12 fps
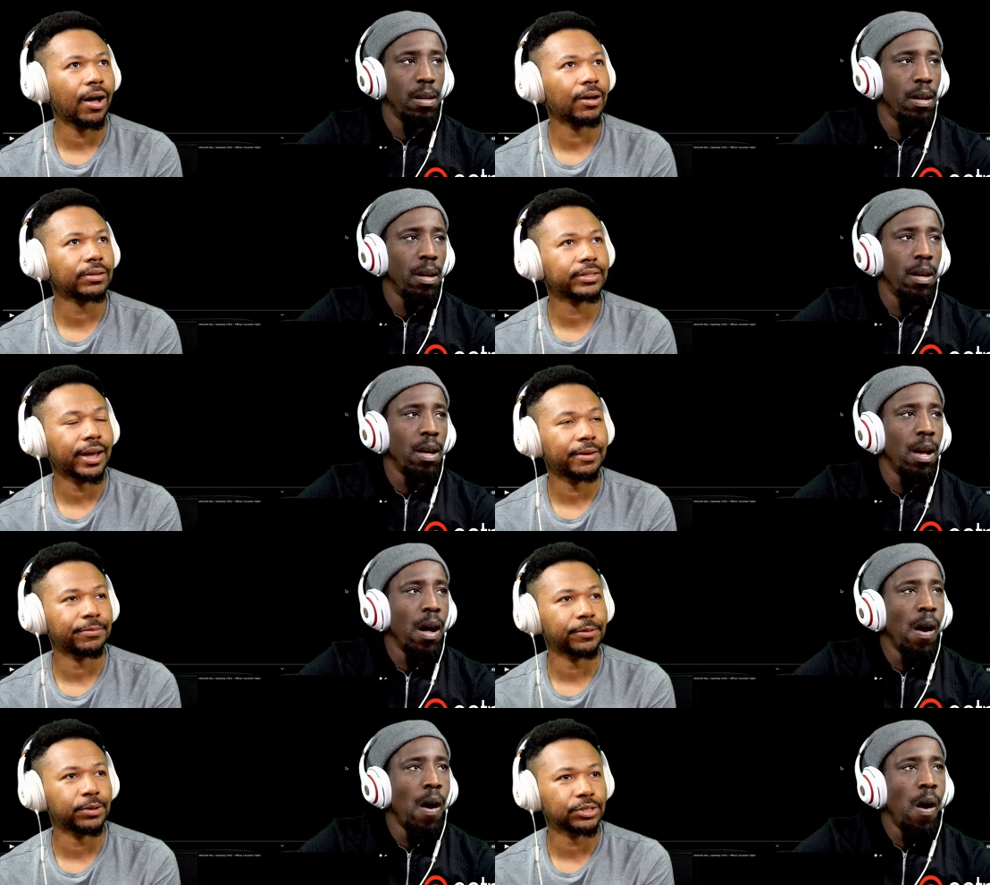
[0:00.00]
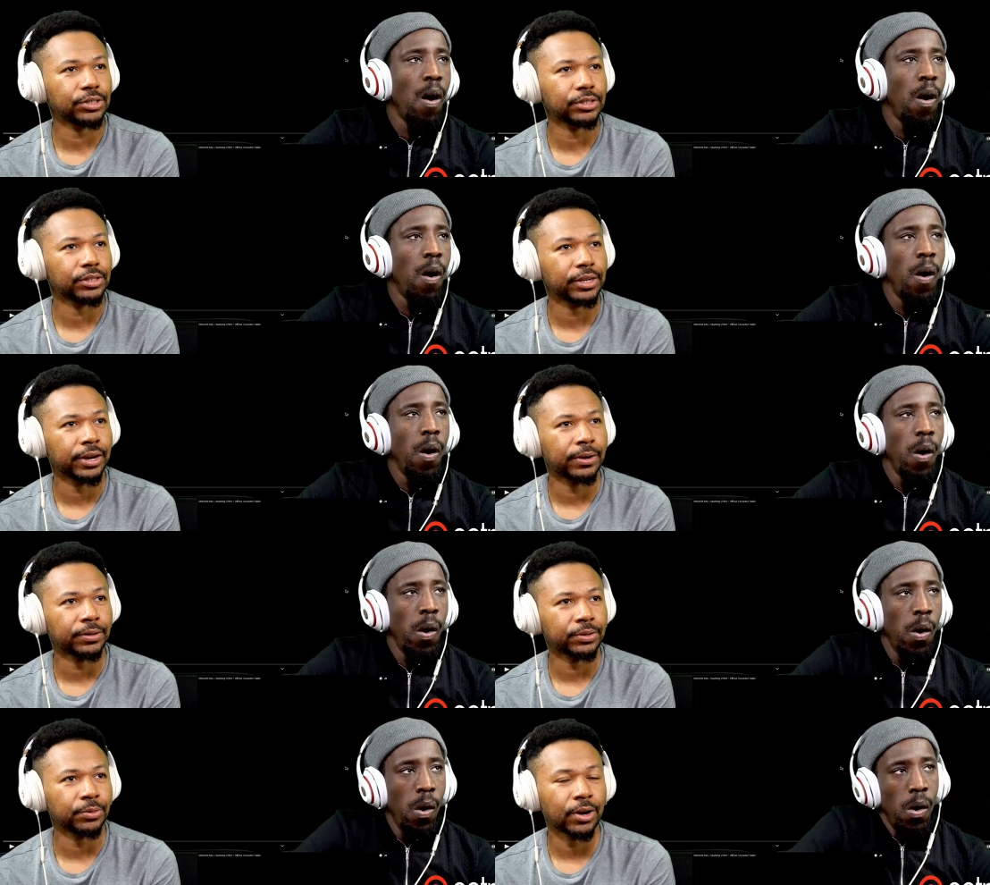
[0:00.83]
Speaker 1: diverse the
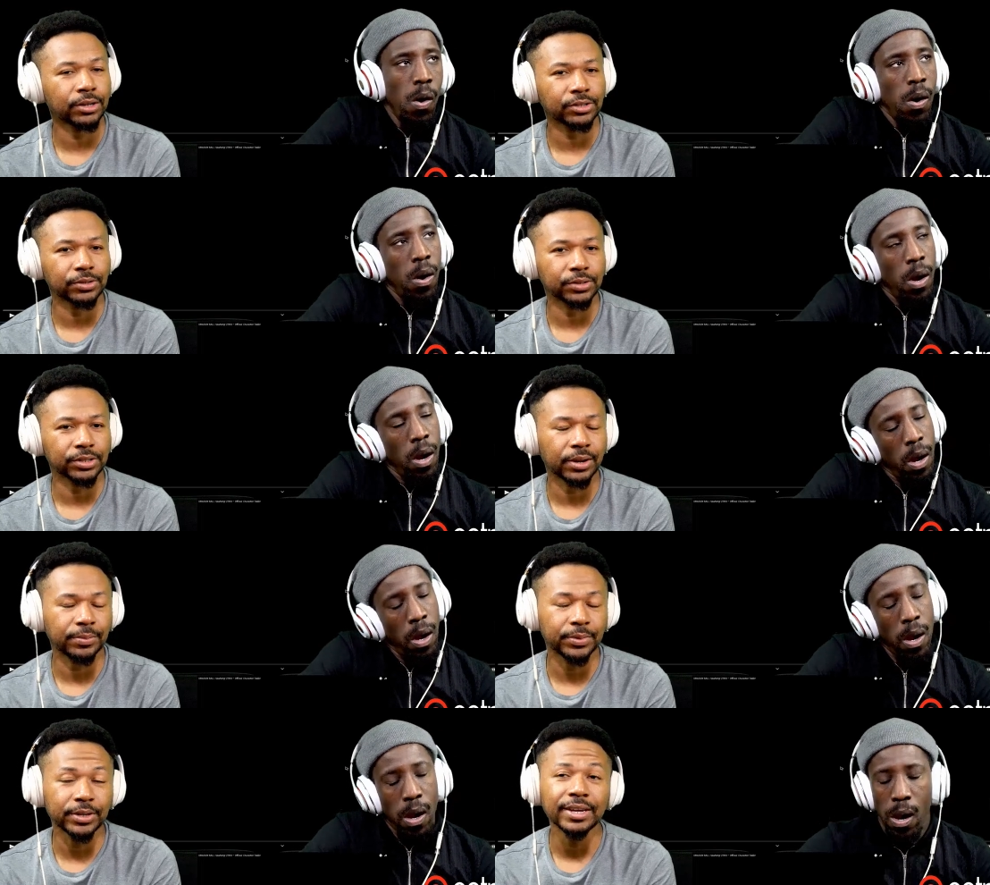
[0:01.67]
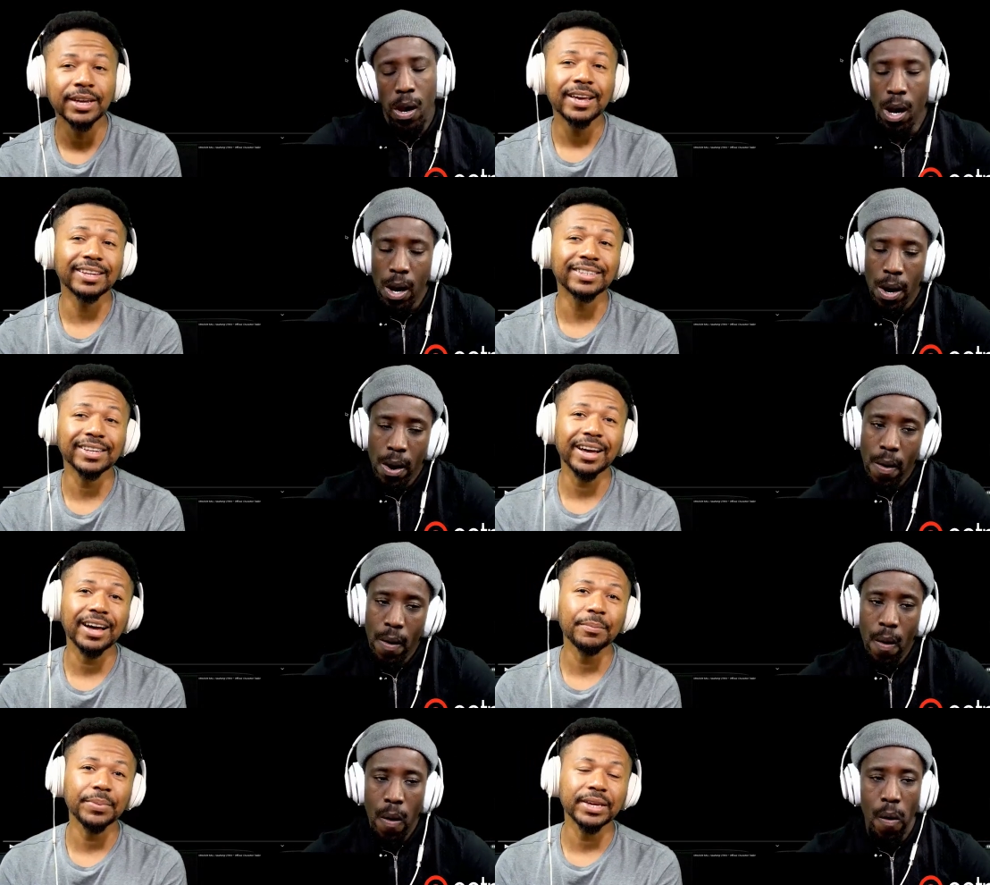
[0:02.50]
character roster is gonna be. Is it
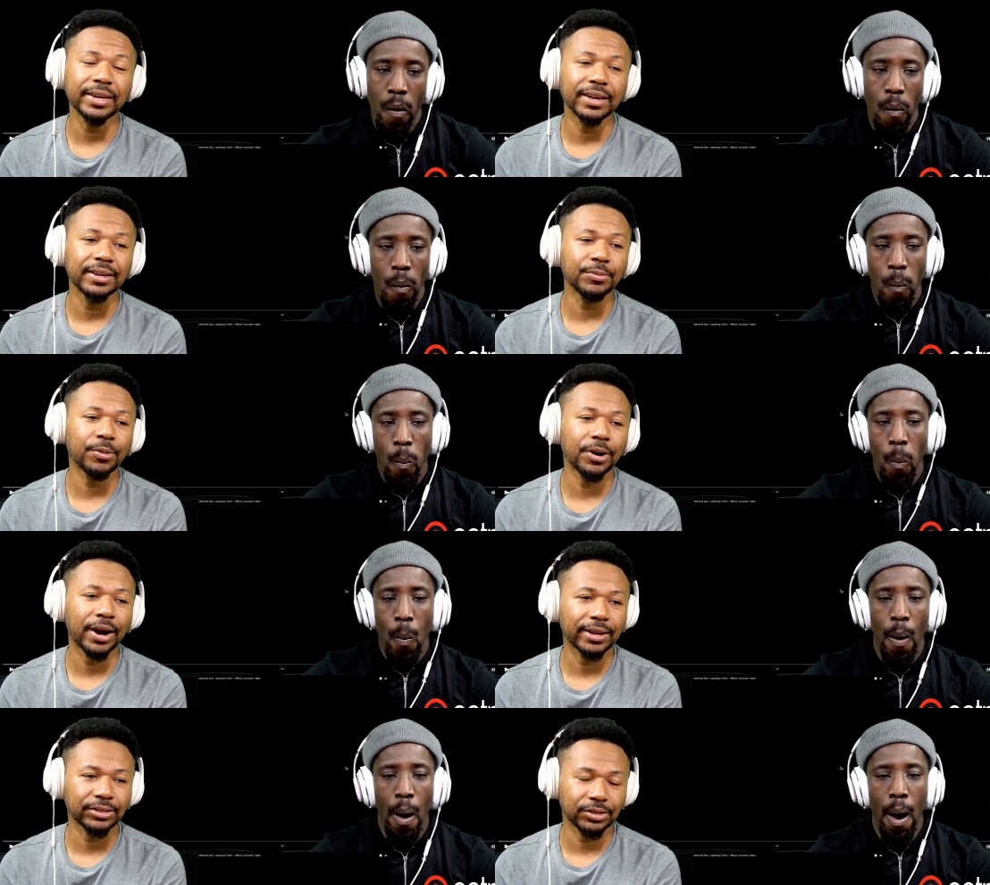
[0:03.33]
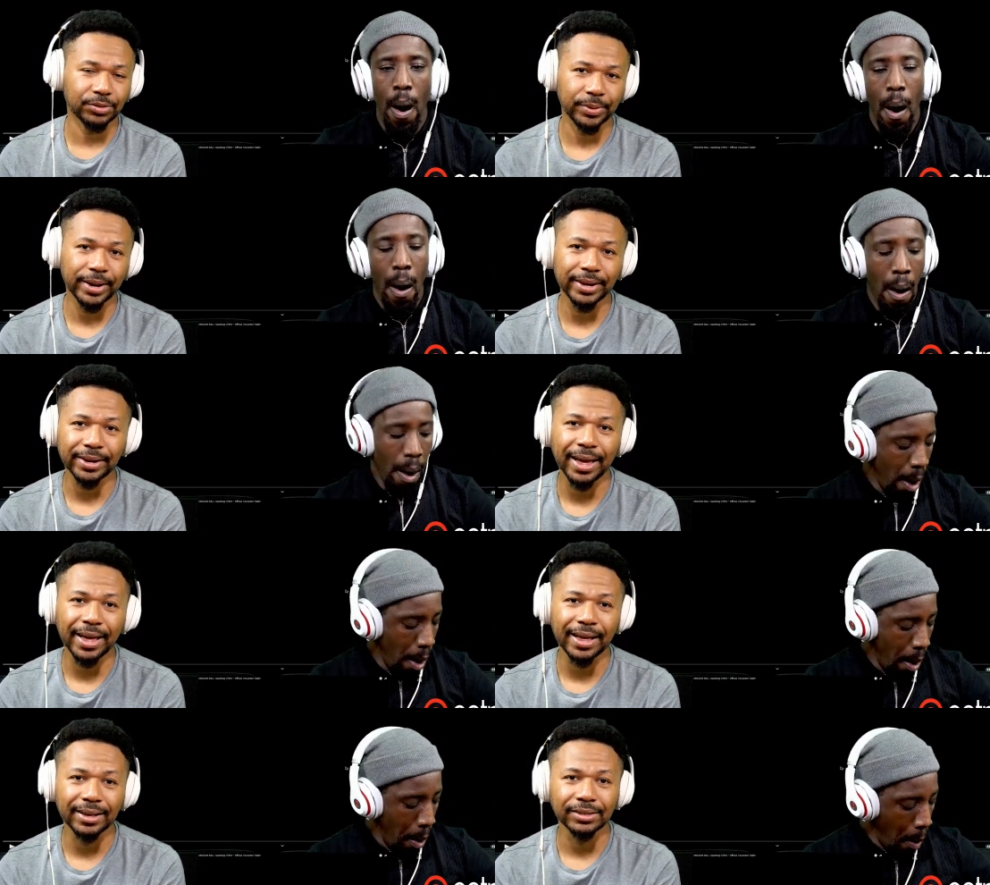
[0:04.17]
gonna be anywhere as great
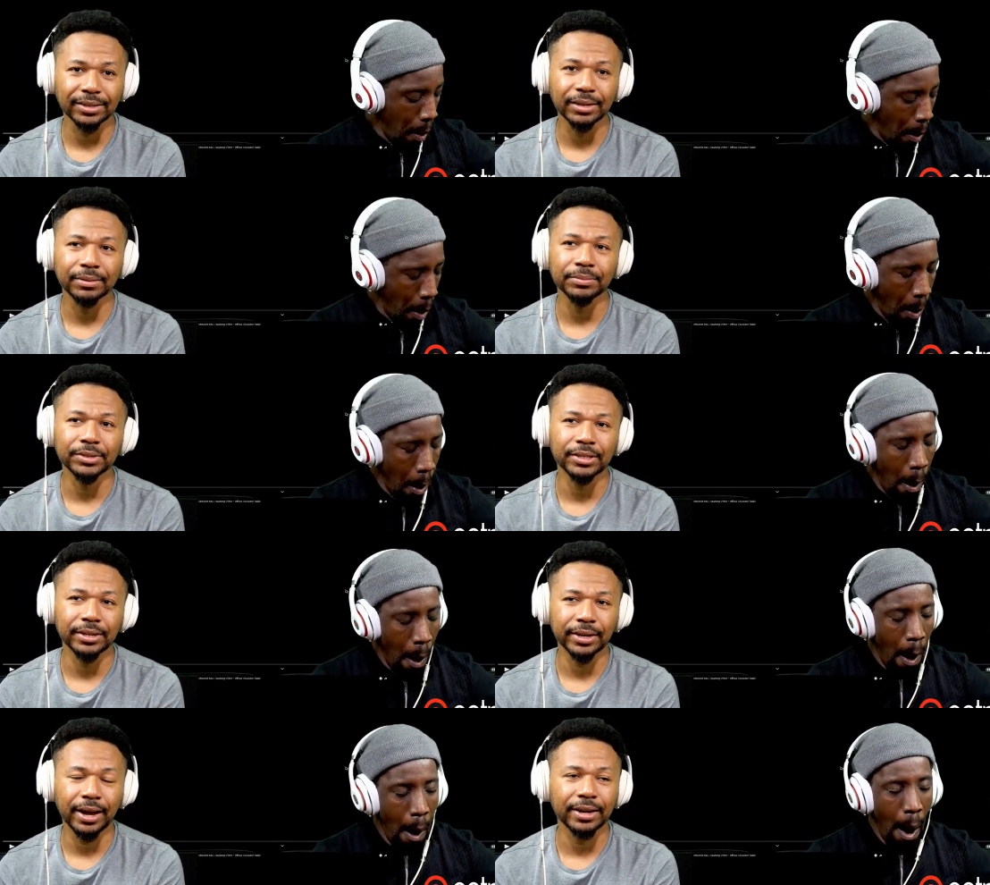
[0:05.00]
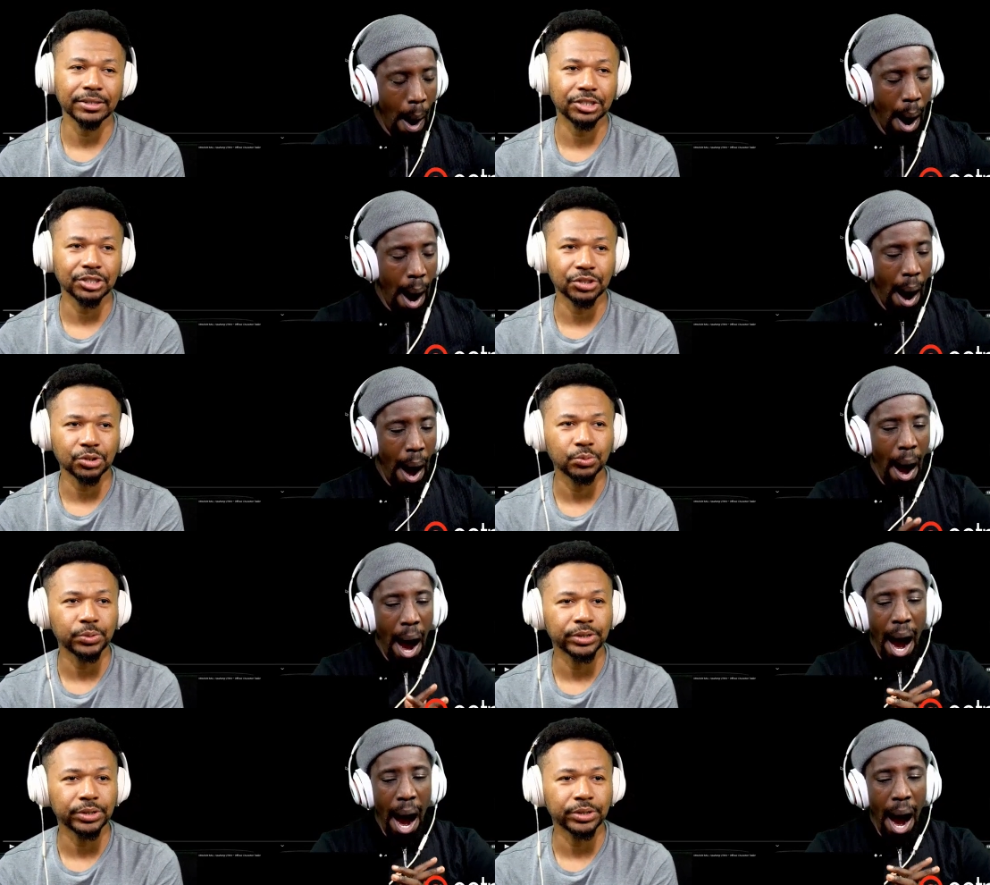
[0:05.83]
as Tenkaichi 2 and